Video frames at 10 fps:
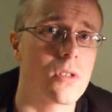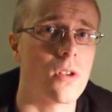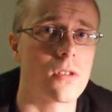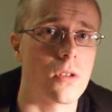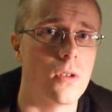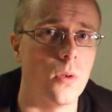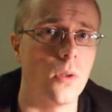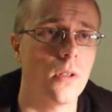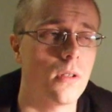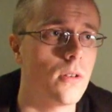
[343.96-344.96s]
also
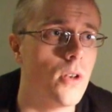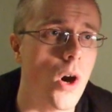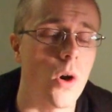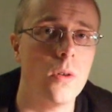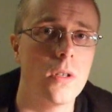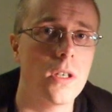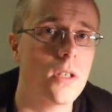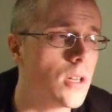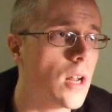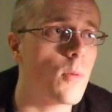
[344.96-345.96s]
cool. No, he
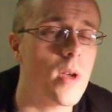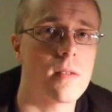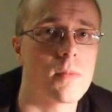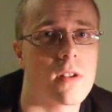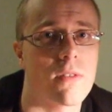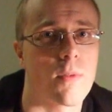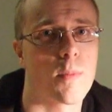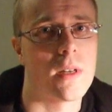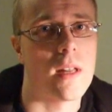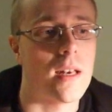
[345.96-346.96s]
could not raise himself from
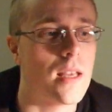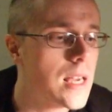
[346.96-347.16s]
the dead.